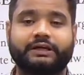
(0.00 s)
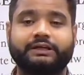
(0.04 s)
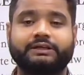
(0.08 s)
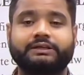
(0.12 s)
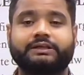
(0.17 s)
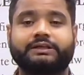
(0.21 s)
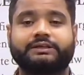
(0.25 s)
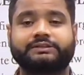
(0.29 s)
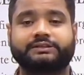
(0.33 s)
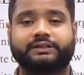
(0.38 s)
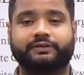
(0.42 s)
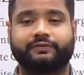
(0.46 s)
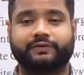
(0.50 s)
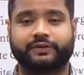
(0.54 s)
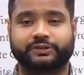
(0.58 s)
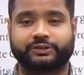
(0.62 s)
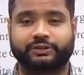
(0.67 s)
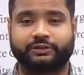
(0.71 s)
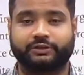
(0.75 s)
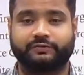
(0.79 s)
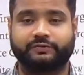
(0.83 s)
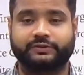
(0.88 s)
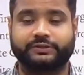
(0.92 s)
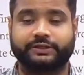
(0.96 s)
conservation
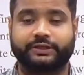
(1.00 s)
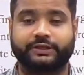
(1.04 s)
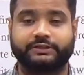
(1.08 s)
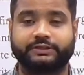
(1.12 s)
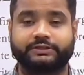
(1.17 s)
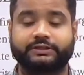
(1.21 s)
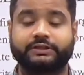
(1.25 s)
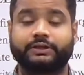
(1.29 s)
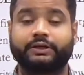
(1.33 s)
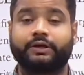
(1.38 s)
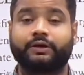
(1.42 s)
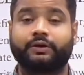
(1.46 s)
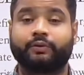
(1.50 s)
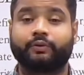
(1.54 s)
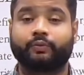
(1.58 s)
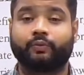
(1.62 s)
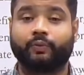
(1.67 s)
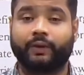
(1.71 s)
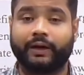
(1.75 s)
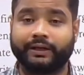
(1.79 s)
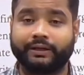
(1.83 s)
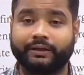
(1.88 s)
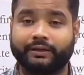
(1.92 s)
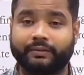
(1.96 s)
of charge.
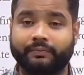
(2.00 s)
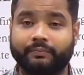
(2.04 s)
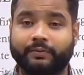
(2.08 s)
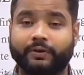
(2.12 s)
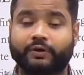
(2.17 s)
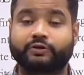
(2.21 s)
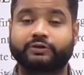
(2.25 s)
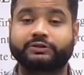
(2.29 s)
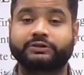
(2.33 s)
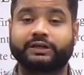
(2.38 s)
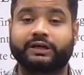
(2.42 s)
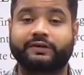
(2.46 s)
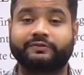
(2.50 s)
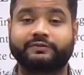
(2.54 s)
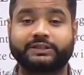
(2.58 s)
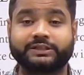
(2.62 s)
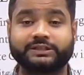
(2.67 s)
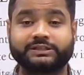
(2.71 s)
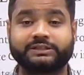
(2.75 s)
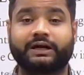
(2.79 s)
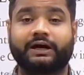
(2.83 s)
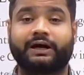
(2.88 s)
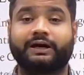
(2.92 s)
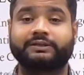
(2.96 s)
Why? Because they have
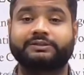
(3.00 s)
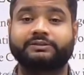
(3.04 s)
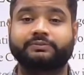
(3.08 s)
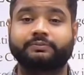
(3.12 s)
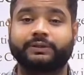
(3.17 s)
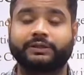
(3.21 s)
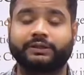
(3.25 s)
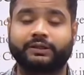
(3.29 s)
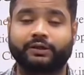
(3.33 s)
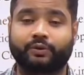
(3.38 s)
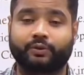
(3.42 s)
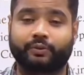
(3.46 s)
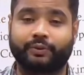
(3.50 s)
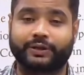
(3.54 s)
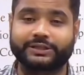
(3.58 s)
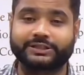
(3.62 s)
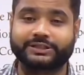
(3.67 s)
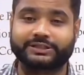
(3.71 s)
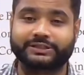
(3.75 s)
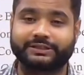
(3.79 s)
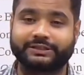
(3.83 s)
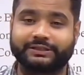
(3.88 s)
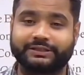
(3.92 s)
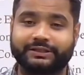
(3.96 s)
just asked me in the
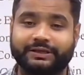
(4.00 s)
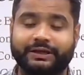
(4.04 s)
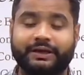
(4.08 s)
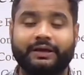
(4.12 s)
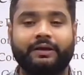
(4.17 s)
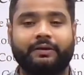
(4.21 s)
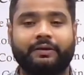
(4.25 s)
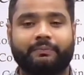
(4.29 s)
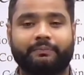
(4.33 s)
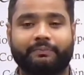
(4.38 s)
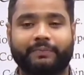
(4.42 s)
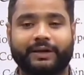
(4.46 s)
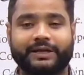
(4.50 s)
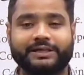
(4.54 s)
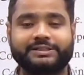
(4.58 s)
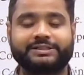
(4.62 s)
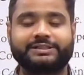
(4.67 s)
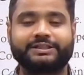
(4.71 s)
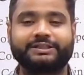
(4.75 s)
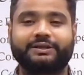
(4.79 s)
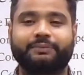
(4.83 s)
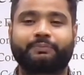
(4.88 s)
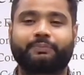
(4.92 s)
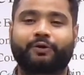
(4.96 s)
question,
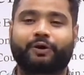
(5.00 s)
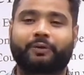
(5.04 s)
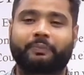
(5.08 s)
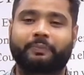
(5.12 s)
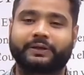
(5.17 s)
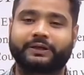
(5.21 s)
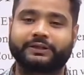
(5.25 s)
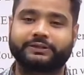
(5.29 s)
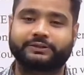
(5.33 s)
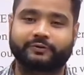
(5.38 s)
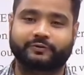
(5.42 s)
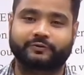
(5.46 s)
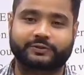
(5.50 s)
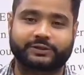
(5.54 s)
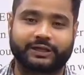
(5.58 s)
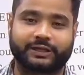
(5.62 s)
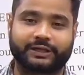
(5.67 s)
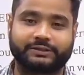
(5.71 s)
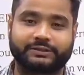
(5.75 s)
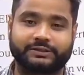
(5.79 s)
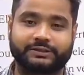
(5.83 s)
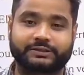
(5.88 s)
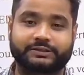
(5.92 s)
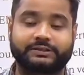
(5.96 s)
mention the properties of
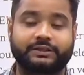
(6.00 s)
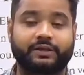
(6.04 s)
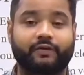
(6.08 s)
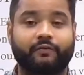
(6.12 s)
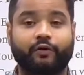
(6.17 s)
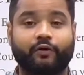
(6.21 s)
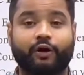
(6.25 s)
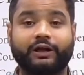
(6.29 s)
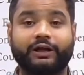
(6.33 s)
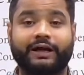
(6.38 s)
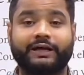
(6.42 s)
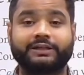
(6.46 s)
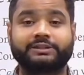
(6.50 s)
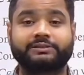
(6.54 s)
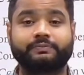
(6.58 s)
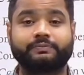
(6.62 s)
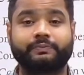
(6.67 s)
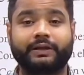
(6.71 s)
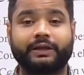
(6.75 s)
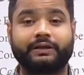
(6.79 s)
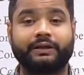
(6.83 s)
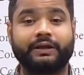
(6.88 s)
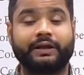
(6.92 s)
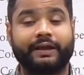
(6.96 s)
charges. They have not asked
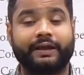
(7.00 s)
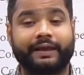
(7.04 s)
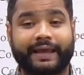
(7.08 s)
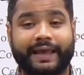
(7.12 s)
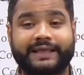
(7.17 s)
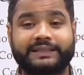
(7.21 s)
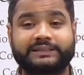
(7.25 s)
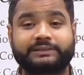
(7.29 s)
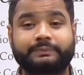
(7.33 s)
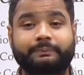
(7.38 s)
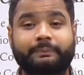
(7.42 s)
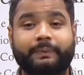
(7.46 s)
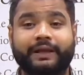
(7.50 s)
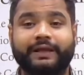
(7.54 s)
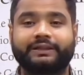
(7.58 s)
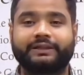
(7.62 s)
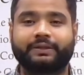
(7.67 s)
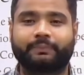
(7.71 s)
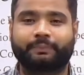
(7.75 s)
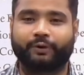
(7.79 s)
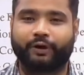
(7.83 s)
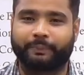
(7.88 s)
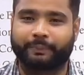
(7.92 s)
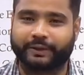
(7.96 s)
me explain the
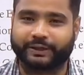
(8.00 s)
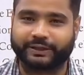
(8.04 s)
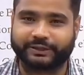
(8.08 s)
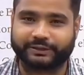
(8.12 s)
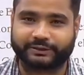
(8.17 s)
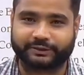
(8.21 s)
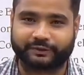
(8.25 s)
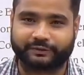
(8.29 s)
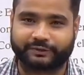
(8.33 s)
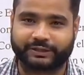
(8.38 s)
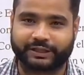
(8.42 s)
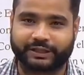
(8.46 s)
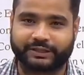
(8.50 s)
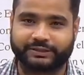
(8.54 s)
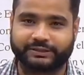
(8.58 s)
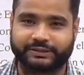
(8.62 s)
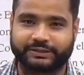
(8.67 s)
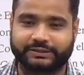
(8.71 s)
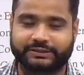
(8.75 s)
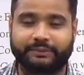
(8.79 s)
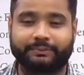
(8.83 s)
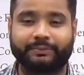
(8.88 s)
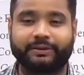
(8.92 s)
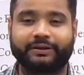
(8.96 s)
properties of
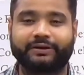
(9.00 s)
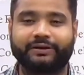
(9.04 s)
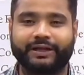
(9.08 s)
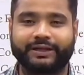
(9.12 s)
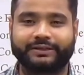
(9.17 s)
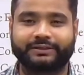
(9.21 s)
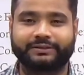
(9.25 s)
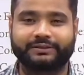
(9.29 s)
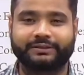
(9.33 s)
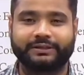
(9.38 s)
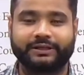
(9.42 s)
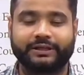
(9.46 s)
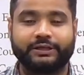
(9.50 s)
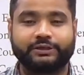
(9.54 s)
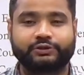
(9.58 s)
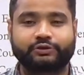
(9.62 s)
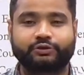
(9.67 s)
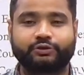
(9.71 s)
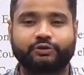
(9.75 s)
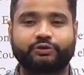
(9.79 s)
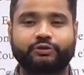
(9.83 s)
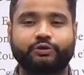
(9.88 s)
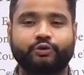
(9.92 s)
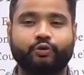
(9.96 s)
charges. Am I right?
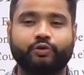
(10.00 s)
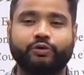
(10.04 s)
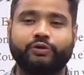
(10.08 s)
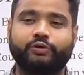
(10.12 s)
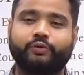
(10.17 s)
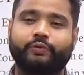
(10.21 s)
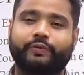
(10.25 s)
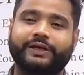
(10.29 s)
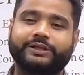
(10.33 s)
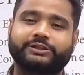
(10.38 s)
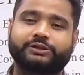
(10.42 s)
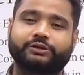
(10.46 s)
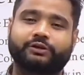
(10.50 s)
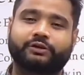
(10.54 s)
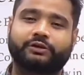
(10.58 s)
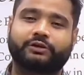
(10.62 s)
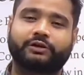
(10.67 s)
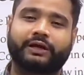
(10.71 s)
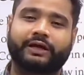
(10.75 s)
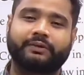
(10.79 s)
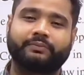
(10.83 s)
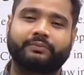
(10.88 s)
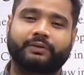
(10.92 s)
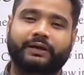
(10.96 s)
So don't waste your
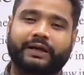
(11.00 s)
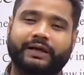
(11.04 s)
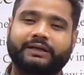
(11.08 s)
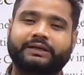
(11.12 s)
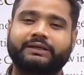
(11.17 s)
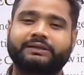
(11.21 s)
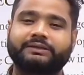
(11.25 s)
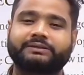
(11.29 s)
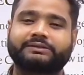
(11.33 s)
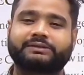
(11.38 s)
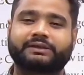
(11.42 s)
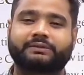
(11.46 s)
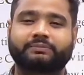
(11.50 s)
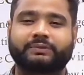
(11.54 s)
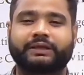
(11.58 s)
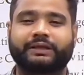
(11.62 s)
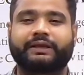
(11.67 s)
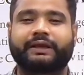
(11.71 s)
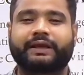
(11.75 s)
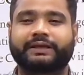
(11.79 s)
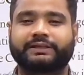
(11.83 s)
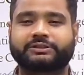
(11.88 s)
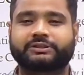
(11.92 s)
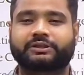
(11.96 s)
time writing something
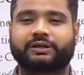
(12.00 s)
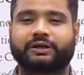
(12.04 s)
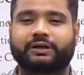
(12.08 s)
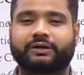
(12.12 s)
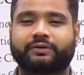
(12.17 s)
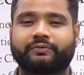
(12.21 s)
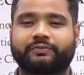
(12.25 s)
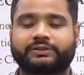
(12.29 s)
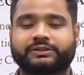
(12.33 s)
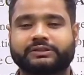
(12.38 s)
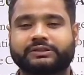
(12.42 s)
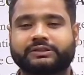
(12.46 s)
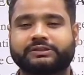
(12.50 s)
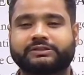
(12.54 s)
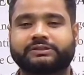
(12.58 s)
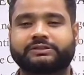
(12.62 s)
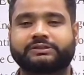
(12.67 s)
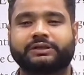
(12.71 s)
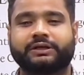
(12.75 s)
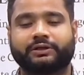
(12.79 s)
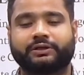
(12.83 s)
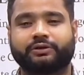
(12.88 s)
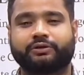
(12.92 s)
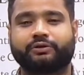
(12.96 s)
extra which is,
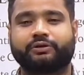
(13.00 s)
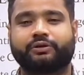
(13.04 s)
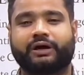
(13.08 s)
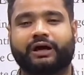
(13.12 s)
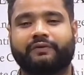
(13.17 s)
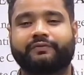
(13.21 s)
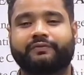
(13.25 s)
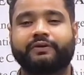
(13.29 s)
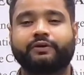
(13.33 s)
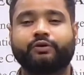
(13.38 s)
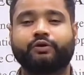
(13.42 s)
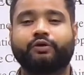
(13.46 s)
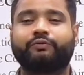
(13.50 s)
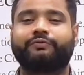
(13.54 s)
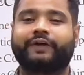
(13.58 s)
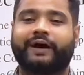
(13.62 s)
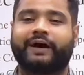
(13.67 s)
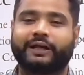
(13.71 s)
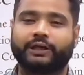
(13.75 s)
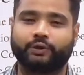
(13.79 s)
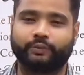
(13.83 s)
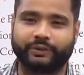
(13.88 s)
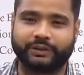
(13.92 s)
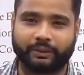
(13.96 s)
having no
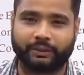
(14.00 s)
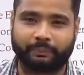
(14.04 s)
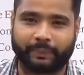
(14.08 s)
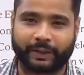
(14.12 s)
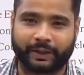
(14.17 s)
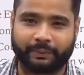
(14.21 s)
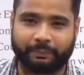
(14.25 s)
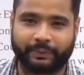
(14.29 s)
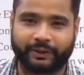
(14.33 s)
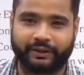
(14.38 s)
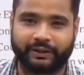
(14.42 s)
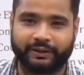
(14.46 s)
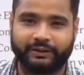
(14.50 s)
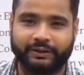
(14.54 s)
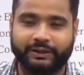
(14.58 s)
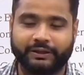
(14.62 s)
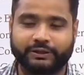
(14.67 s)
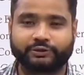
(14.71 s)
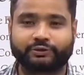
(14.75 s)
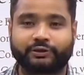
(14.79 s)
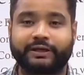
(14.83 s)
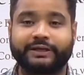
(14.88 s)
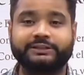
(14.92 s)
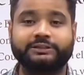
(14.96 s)
value in the paper.
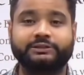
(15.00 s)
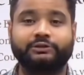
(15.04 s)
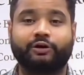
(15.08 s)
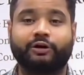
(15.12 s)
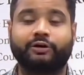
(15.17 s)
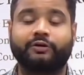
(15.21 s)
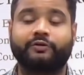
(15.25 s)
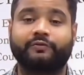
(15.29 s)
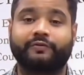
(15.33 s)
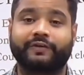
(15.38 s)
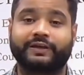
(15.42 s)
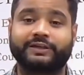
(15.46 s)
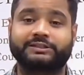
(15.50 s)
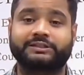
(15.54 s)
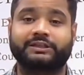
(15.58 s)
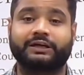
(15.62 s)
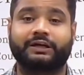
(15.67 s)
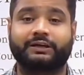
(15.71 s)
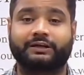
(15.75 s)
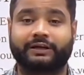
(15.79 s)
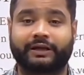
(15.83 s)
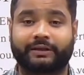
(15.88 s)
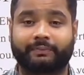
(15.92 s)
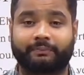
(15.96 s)
So let's not waste our
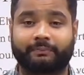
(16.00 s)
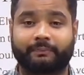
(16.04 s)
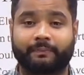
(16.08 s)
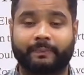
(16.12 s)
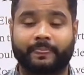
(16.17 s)
time.